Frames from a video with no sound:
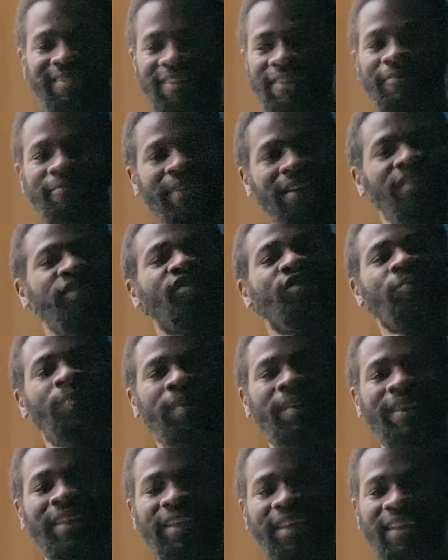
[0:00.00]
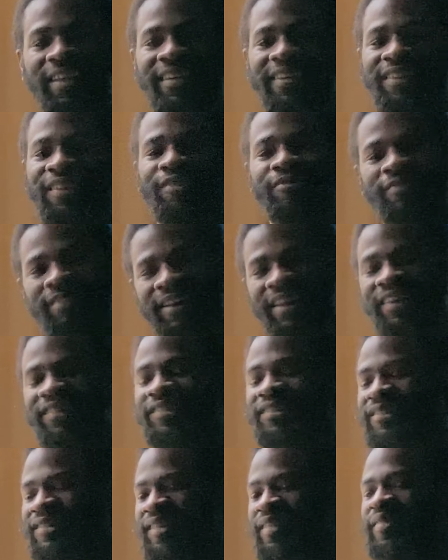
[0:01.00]
Eventually, your
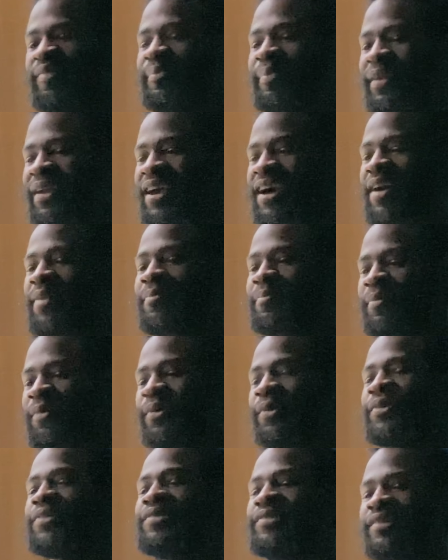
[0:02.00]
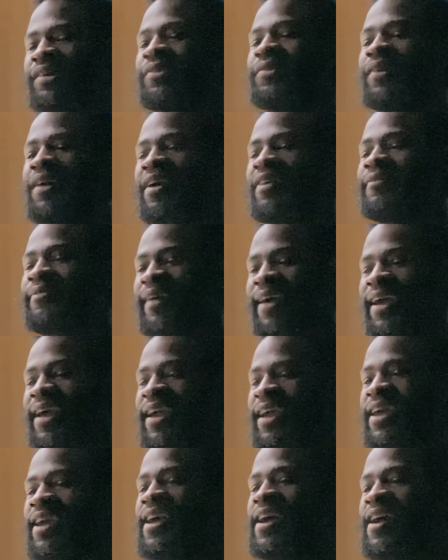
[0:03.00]
relationships become more so of
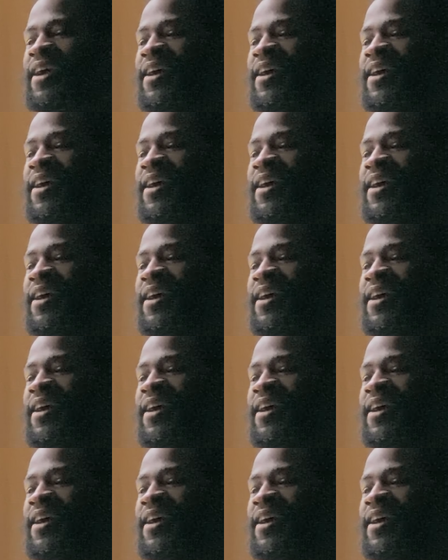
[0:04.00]
a